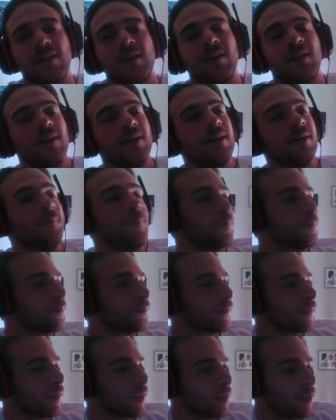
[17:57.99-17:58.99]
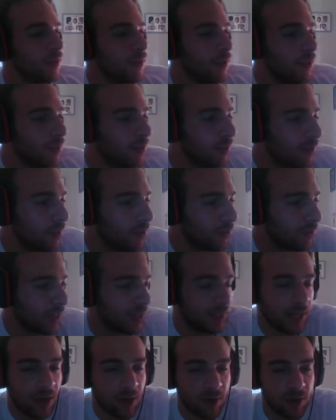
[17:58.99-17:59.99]
right
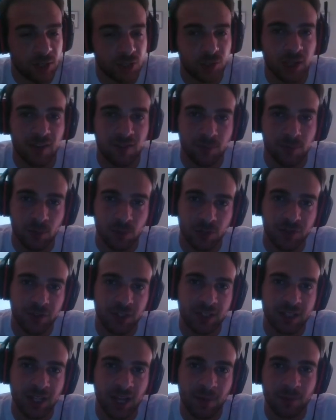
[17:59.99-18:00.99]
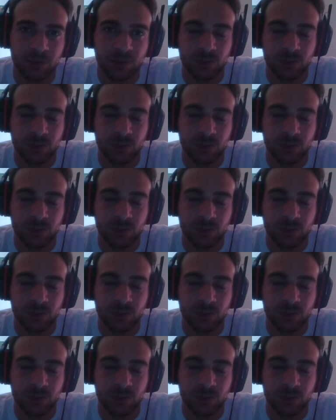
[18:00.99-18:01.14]
now I should have more free time